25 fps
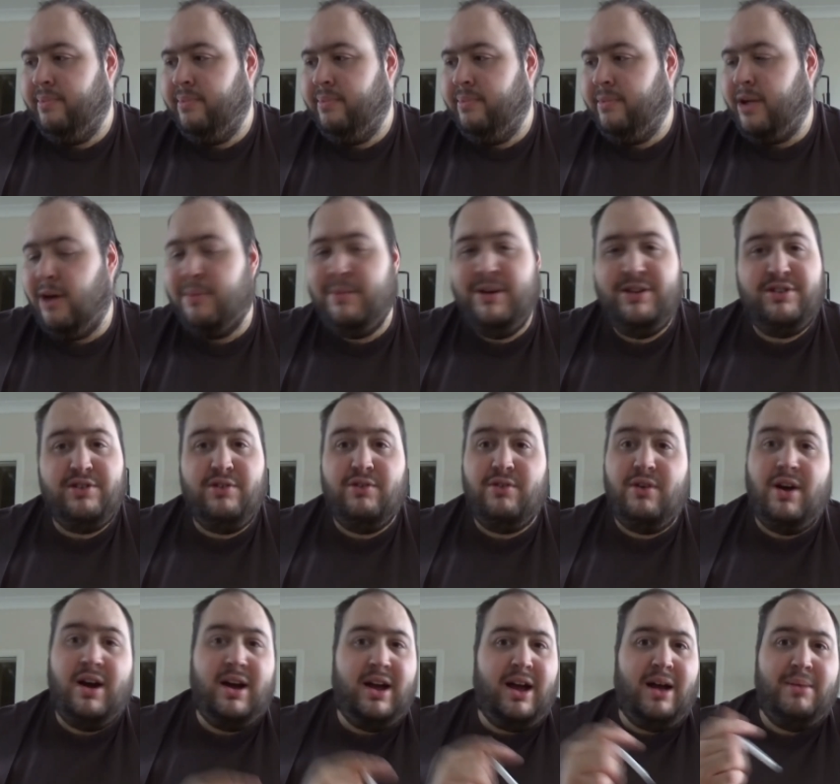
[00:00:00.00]
I mean, it's
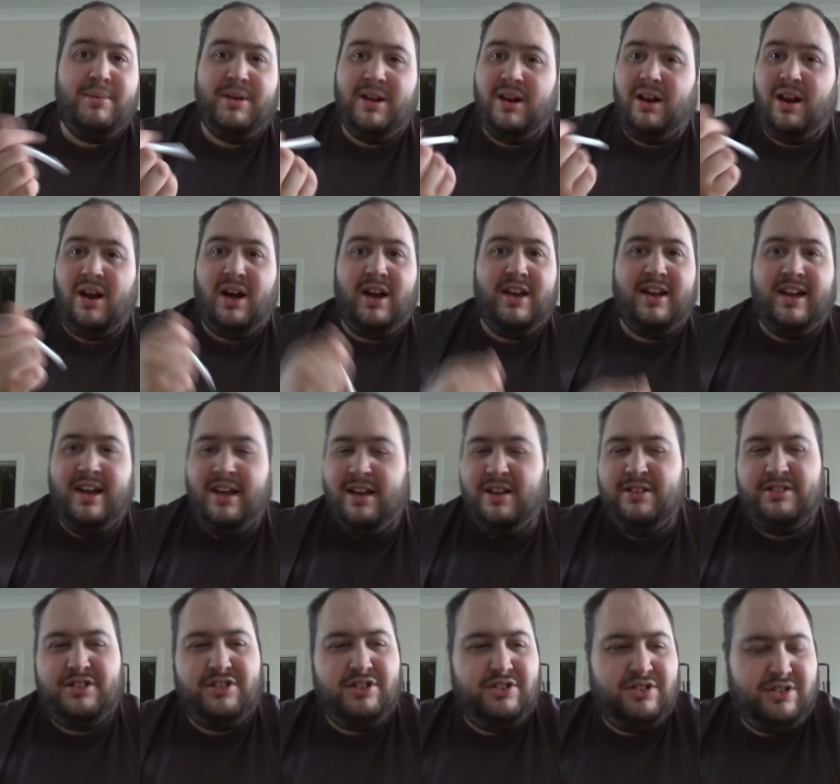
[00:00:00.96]
alright. I mean, I like it.
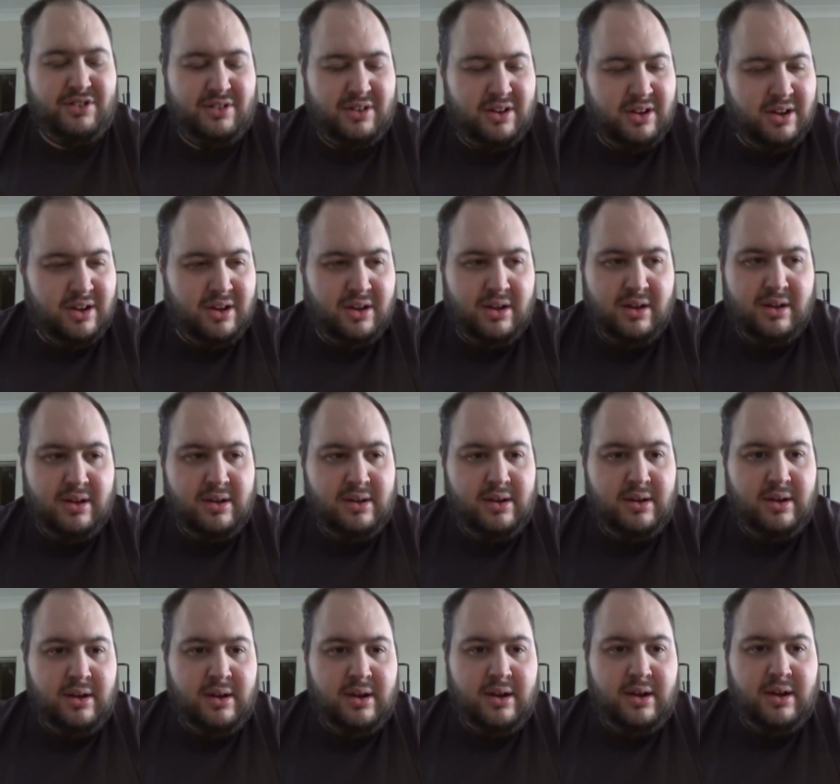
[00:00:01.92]
It's just,
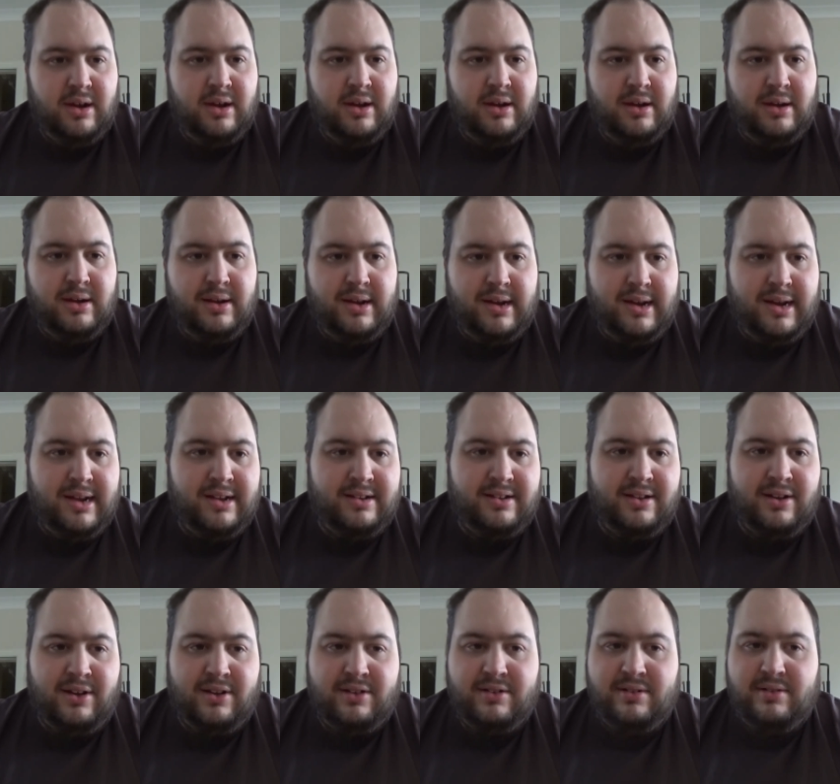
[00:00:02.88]
it's
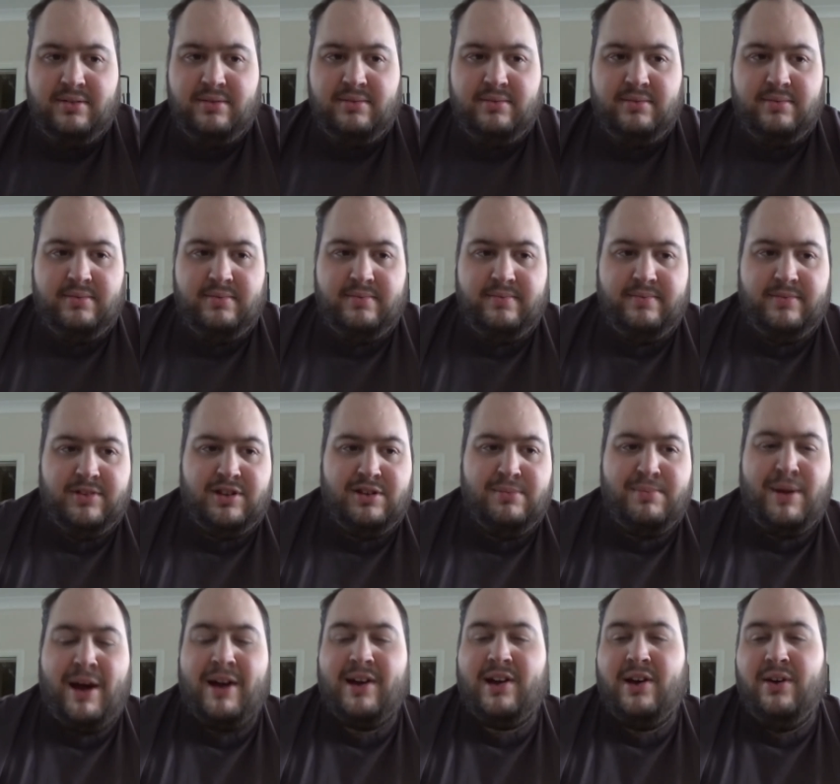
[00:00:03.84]
not
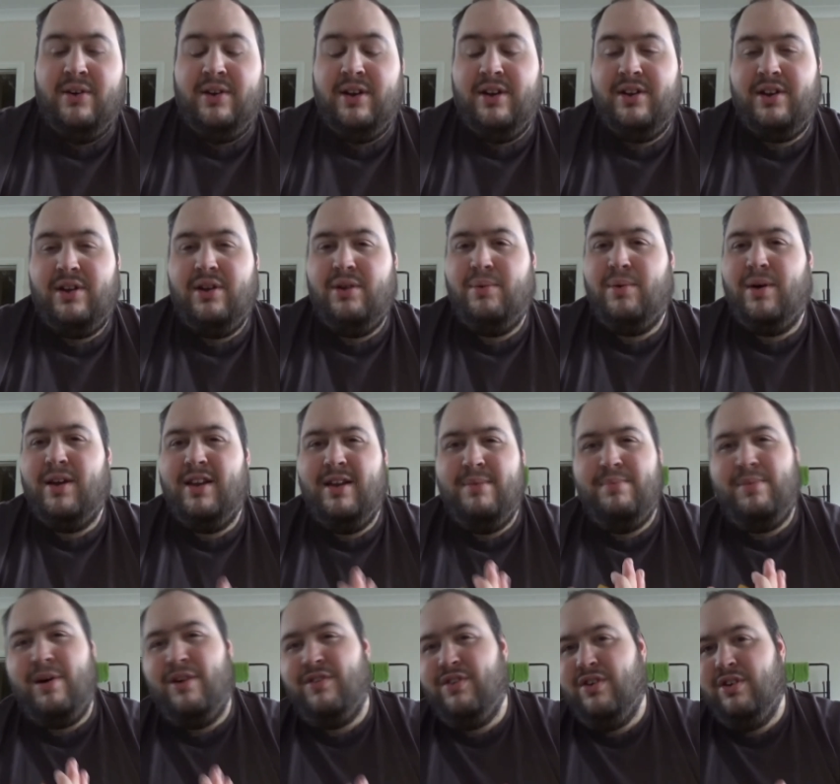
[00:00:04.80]
tobacco, and I don't know why they
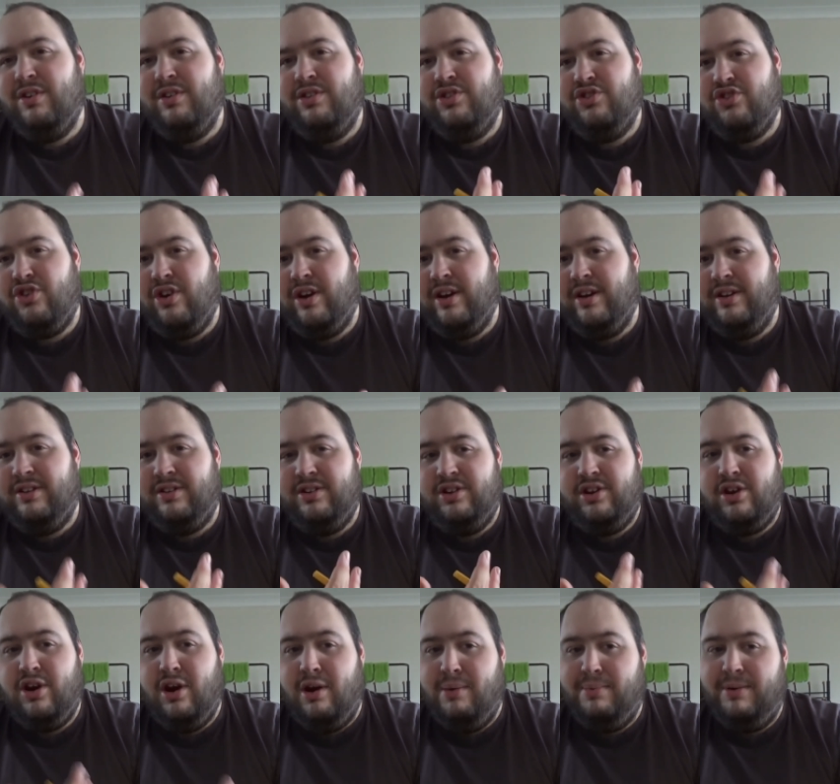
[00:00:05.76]
bother trying to
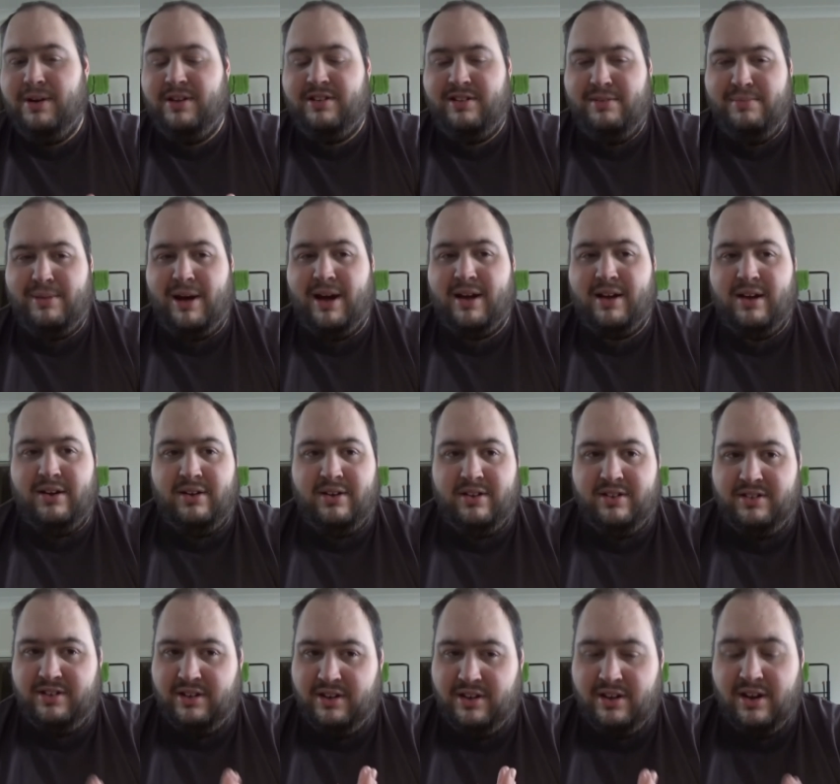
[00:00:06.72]
copy tobacco,
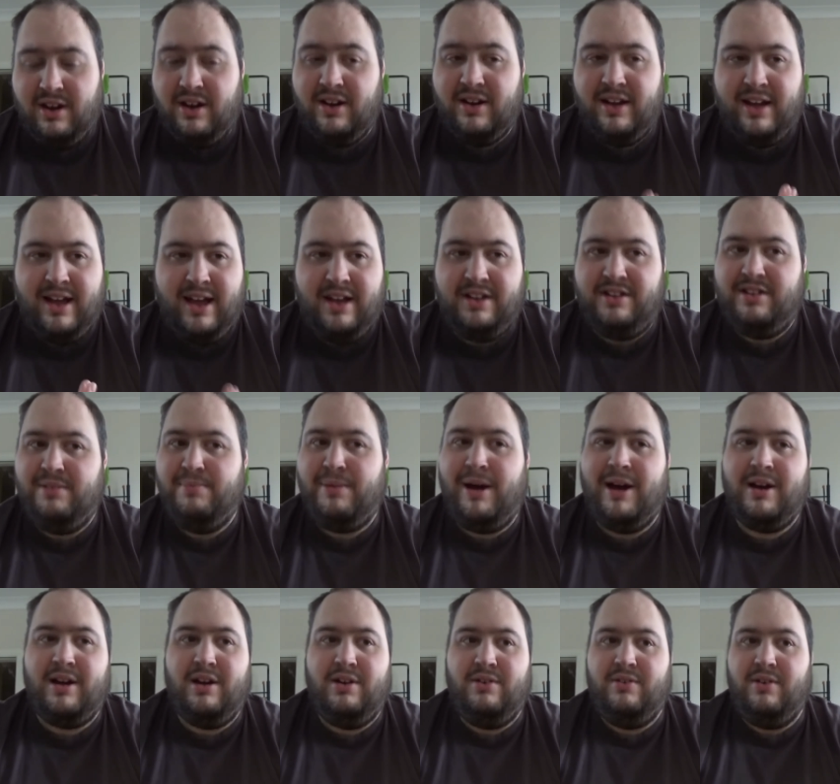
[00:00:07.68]
because you can't get
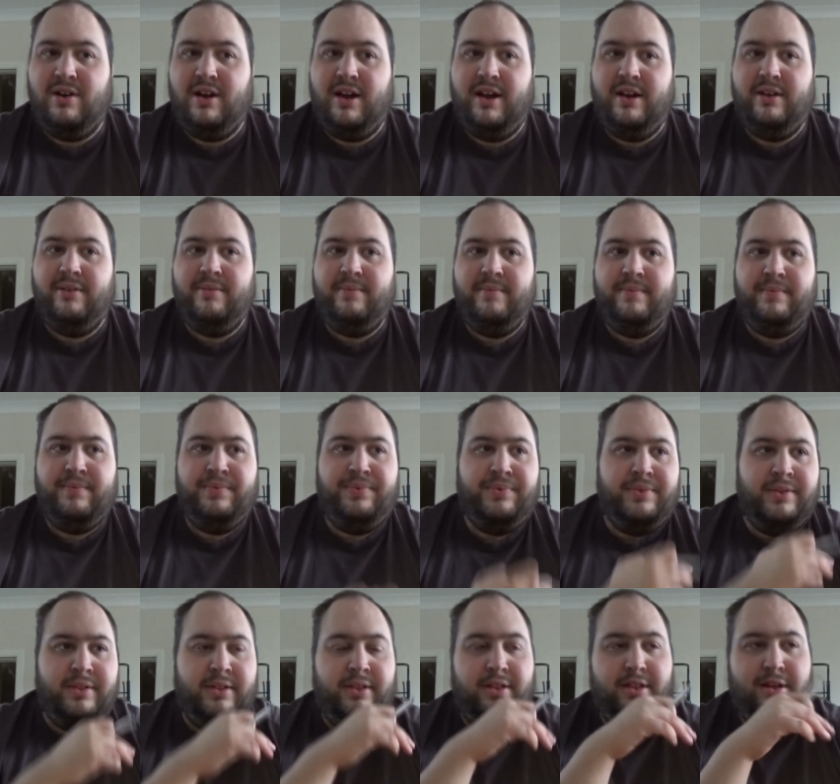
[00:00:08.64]
tobacco right,
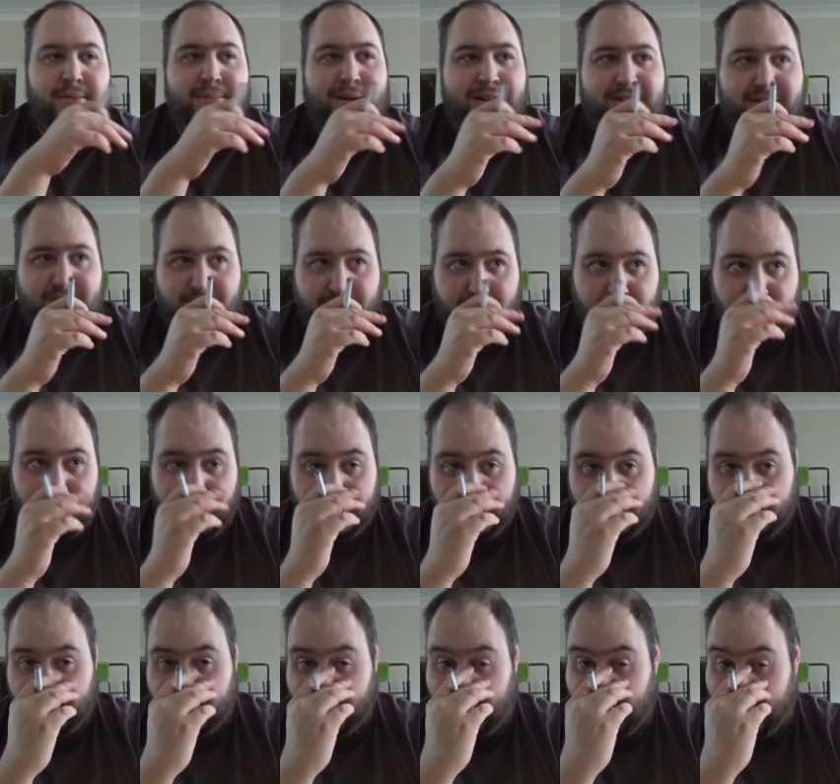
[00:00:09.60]
no matter what you
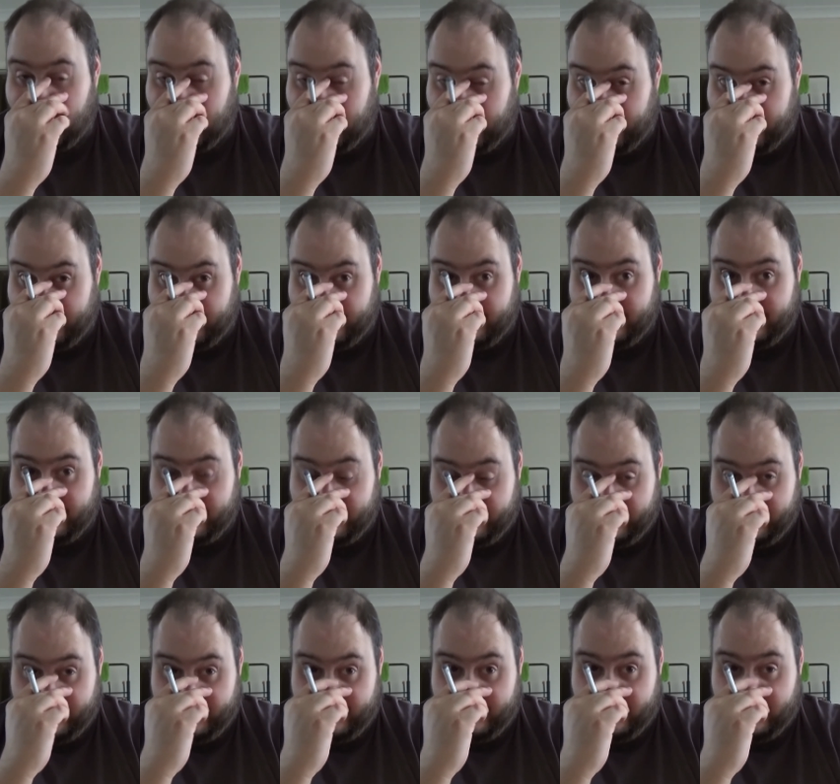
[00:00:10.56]
try.
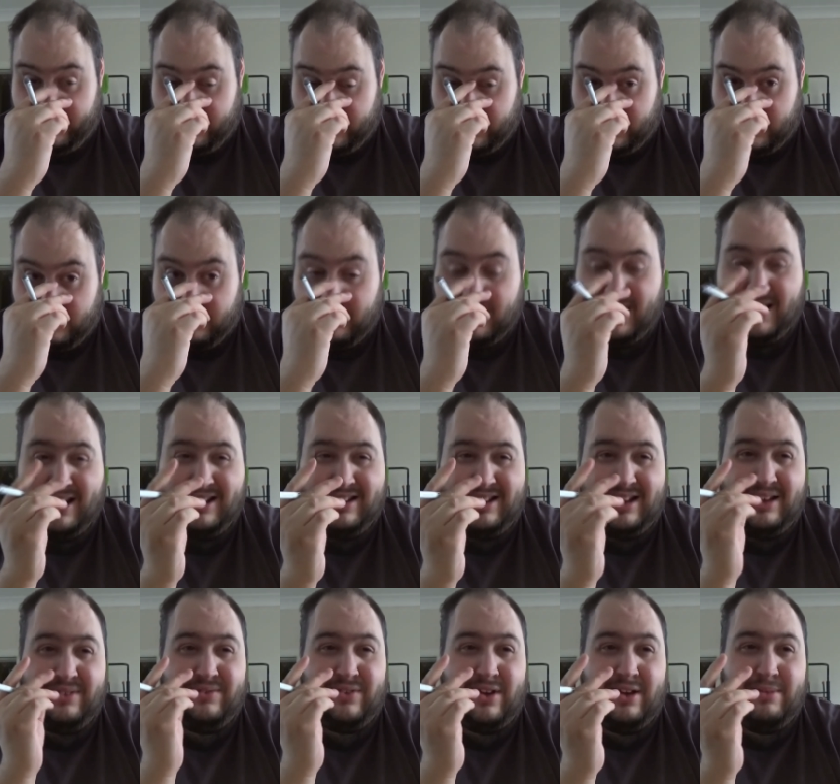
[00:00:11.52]
I mean,
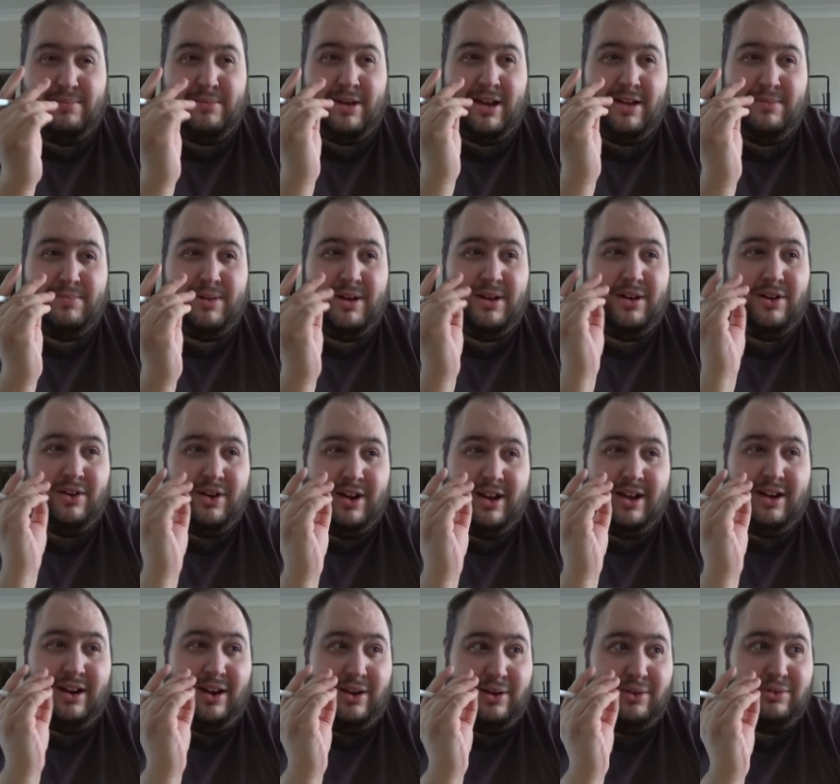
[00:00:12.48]
88 Vape maybe got it
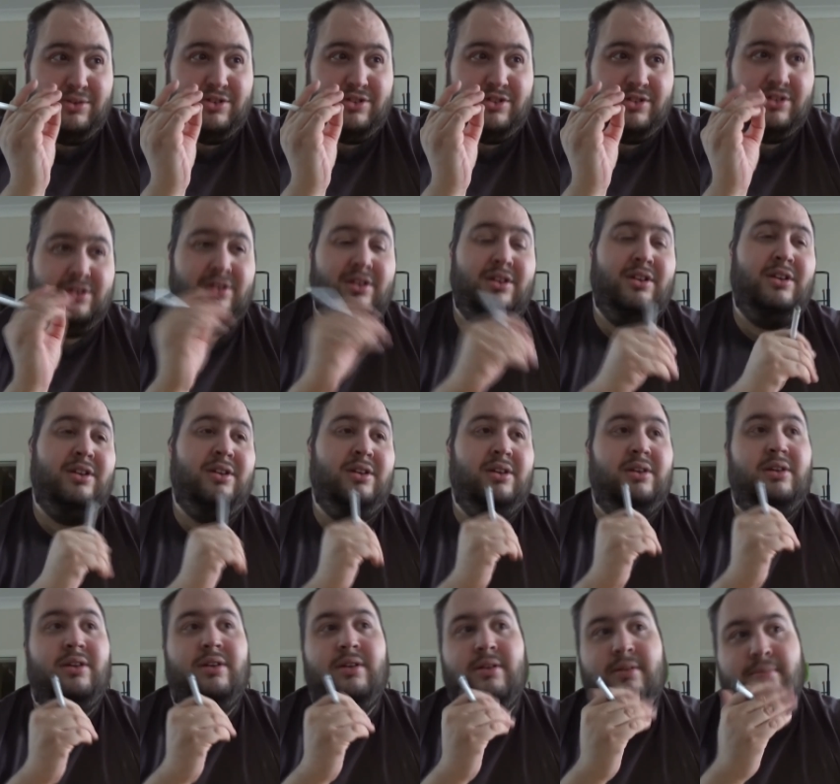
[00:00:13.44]
close,
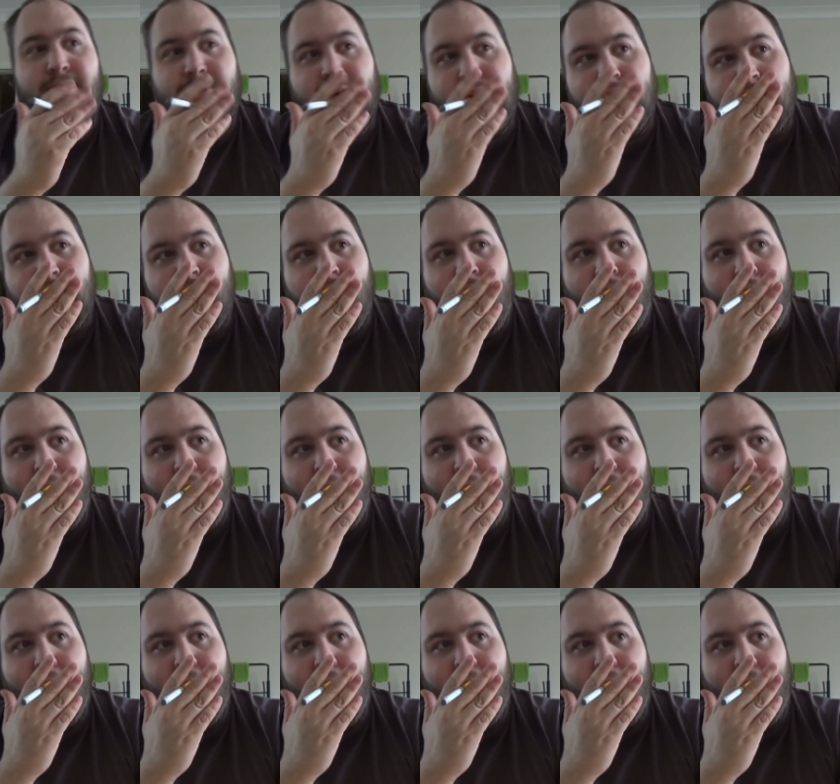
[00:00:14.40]
but